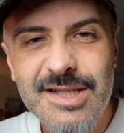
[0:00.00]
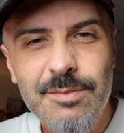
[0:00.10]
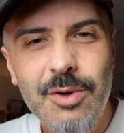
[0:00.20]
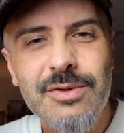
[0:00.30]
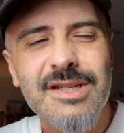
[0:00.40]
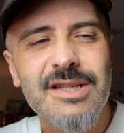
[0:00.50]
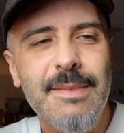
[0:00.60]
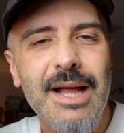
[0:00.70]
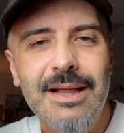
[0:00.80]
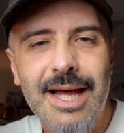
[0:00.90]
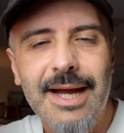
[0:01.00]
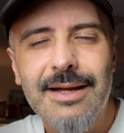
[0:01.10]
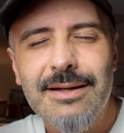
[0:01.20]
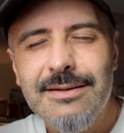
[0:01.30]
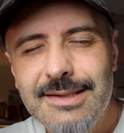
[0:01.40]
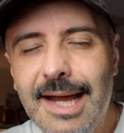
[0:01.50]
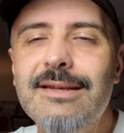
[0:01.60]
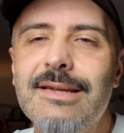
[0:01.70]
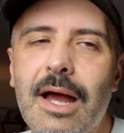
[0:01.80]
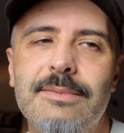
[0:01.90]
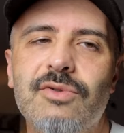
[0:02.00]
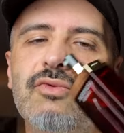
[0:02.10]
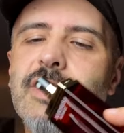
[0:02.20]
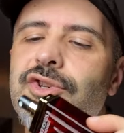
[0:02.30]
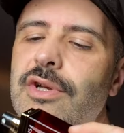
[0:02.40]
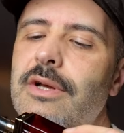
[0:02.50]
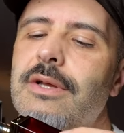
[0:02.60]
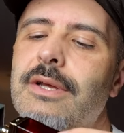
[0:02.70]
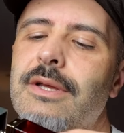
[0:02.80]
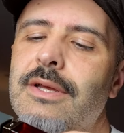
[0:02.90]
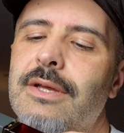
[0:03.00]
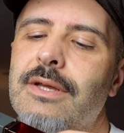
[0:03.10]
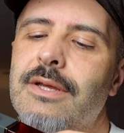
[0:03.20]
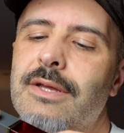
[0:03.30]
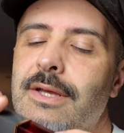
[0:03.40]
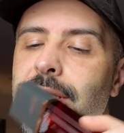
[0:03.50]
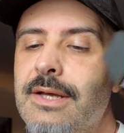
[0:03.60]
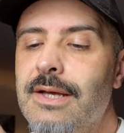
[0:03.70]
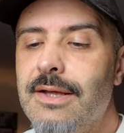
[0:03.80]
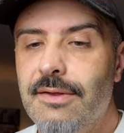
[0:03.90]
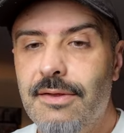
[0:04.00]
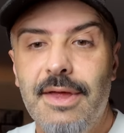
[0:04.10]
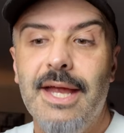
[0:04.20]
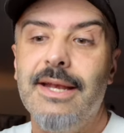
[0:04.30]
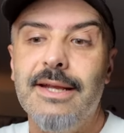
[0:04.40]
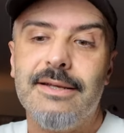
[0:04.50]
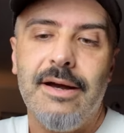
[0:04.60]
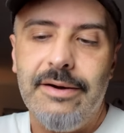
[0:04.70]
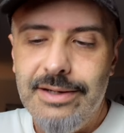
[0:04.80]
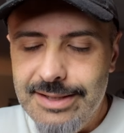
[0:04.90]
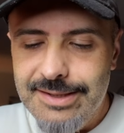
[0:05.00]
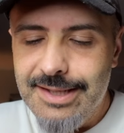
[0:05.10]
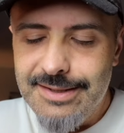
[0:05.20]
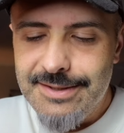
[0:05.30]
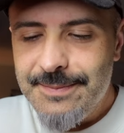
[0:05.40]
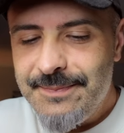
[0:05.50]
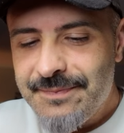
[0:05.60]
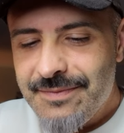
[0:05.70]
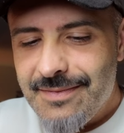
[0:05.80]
it's supposed to smell like 10 times richer than it currently does.